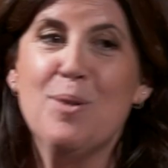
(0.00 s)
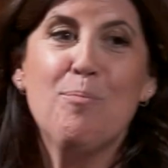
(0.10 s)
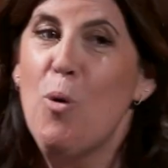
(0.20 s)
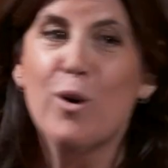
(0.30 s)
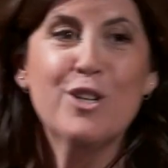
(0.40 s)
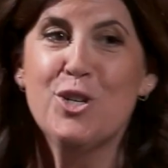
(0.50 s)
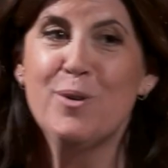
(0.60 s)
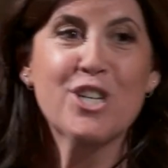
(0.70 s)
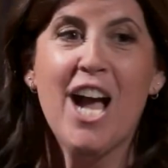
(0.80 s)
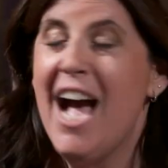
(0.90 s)
an important
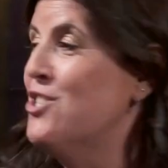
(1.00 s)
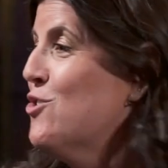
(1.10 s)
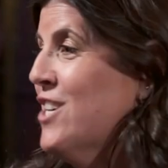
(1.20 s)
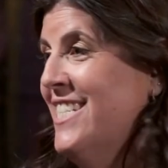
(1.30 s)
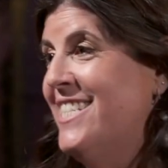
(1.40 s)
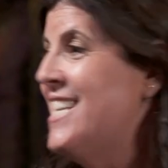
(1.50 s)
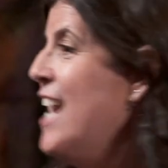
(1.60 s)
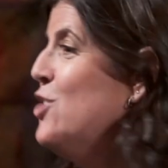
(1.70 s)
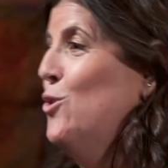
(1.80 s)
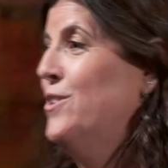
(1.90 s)
Jewish construct. It's
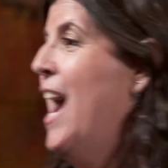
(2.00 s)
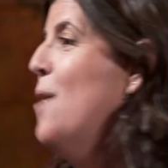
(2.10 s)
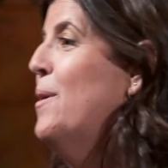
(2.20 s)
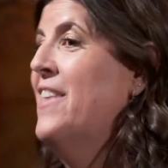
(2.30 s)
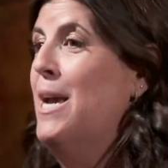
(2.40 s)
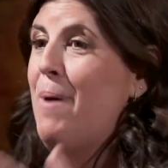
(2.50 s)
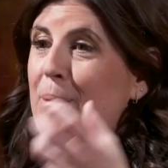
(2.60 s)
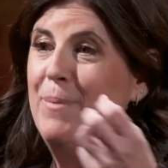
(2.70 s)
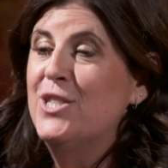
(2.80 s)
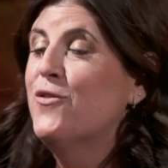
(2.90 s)
central to how we think
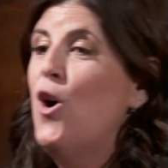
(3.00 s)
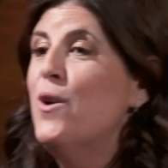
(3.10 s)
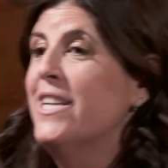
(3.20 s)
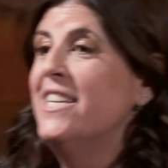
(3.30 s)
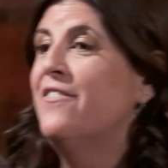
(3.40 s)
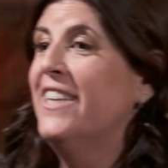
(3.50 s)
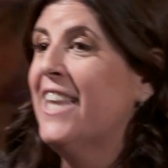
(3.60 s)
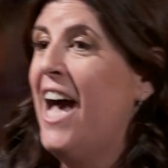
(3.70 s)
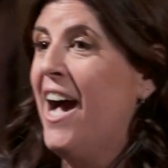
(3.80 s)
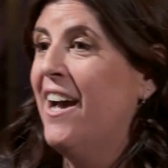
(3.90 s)
about mitzvot and
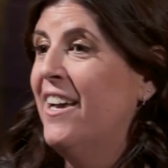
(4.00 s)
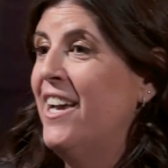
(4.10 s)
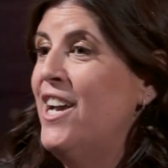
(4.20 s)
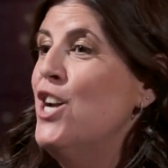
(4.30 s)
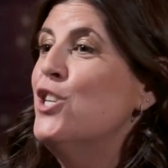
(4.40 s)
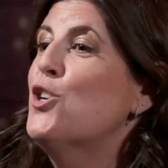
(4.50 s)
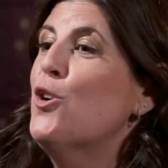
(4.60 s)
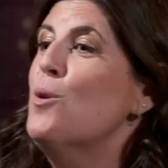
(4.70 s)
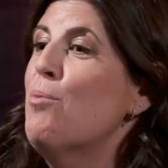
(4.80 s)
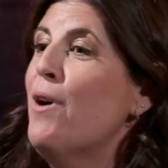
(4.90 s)
tefillah.
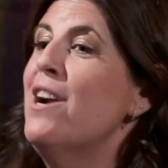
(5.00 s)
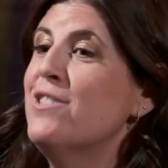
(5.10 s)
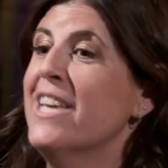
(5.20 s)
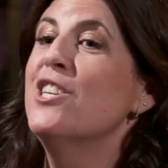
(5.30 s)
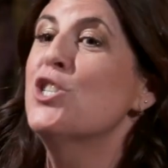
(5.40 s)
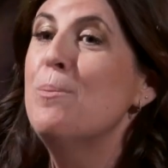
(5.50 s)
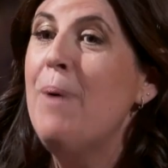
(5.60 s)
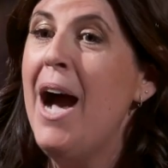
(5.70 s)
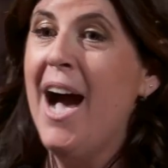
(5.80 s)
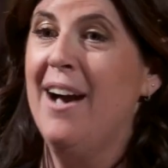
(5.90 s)
Certain prayers like the
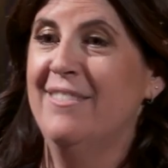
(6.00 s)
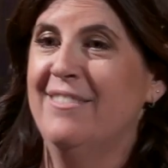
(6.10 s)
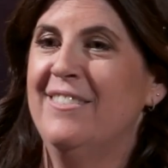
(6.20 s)
Shema,